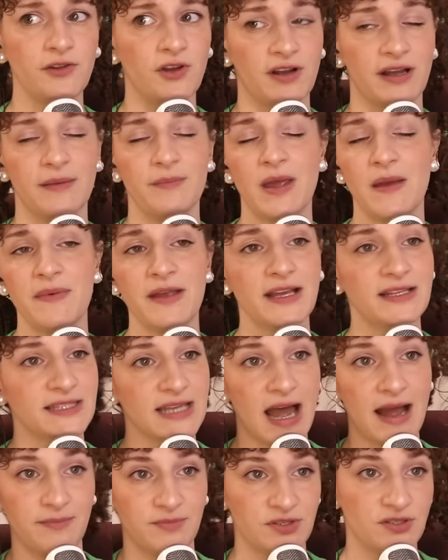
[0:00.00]
Look, maybe it's,
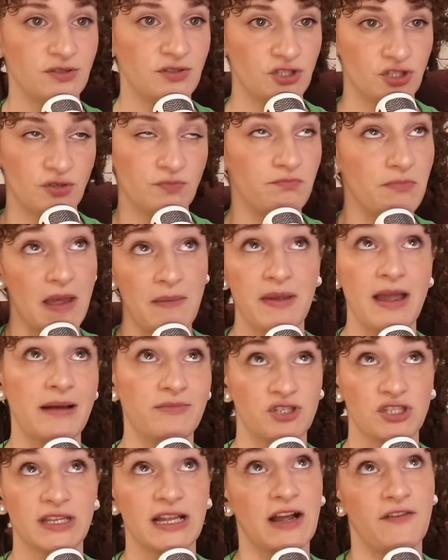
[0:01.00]
I'm maybe
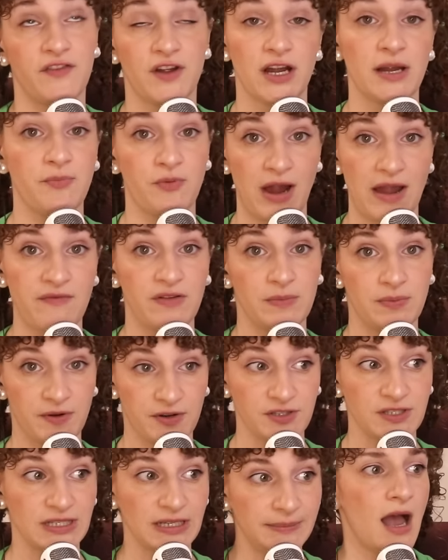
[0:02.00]
I'm just like a very private
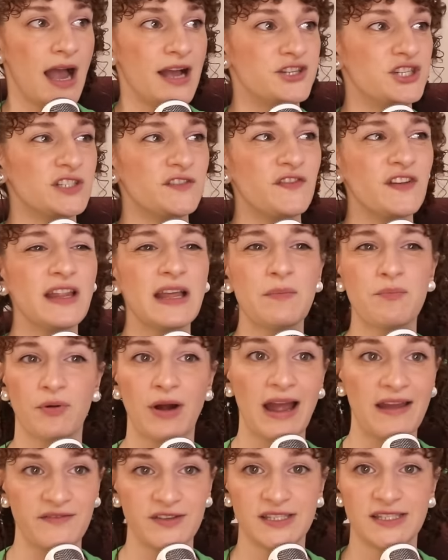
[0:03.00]
person. I just feel like
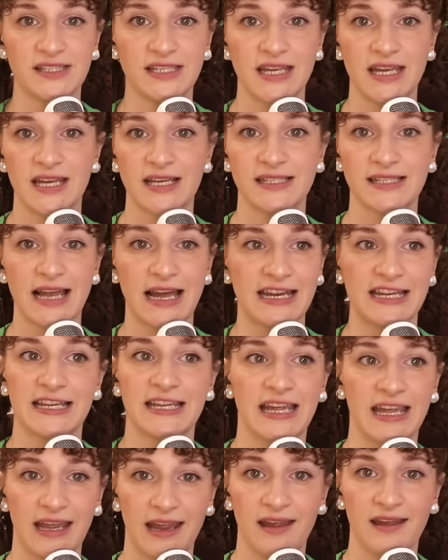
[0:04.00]
privacy is kind of
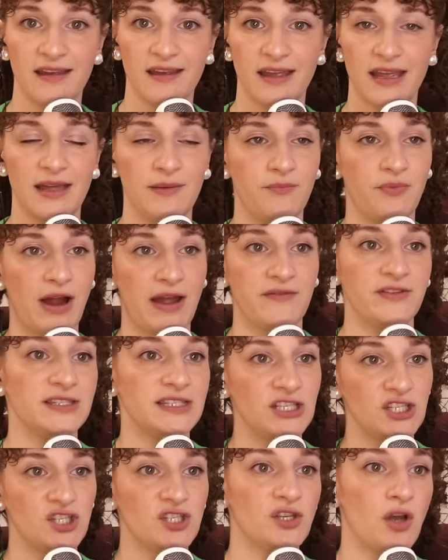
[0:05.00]
king and
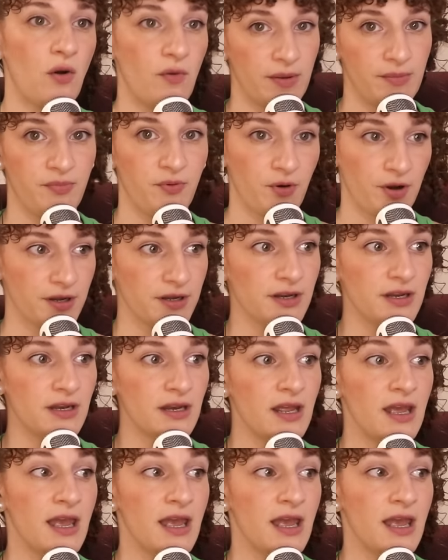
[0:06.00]
privacy is so important.